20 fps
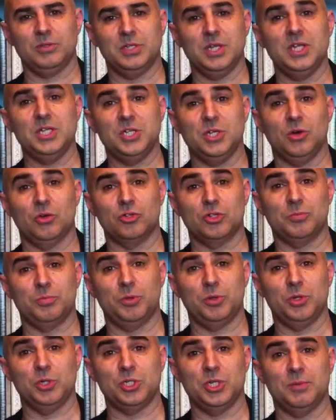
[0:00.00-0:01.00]
Teaching
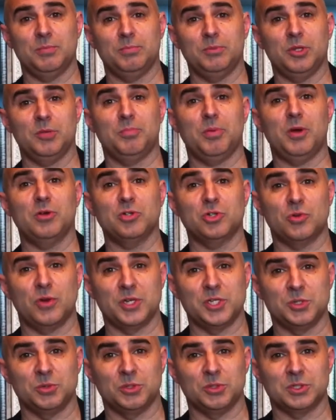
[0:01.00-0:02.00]
Entrepreneurship to
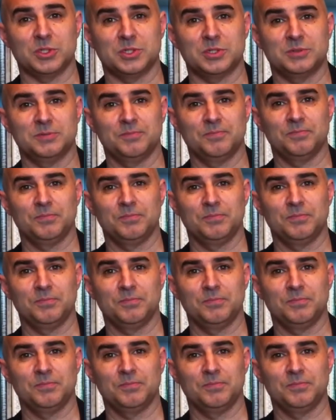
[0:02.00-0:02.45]
Postgraduates.